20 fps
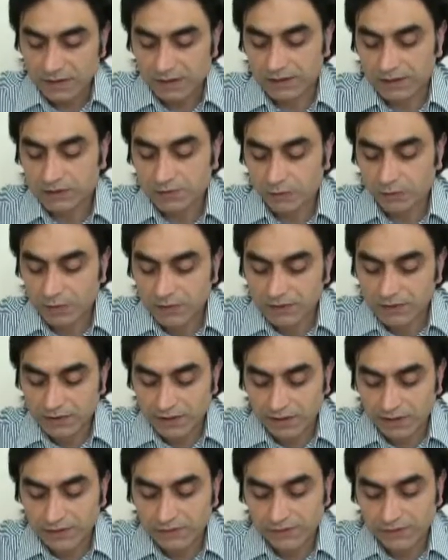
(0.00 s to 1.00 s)
and
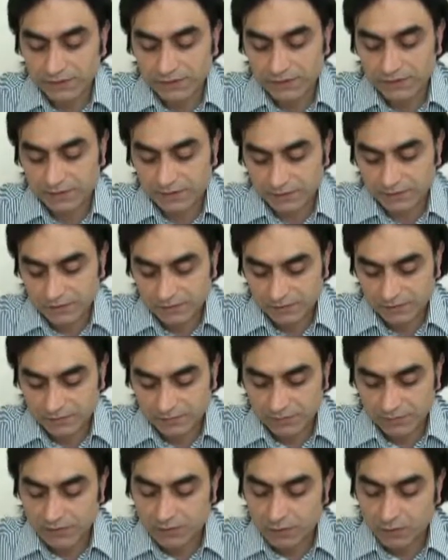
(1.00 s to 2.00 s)
whatever
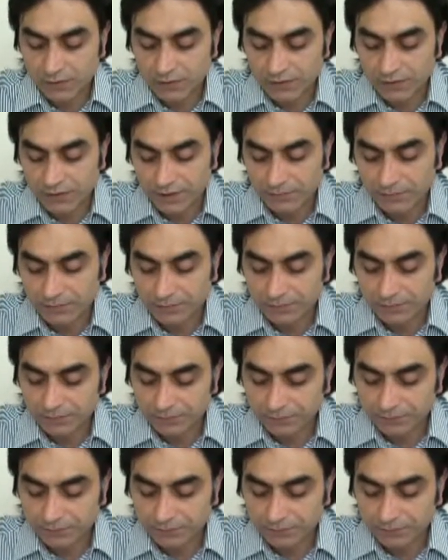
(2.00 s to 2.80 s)
between them.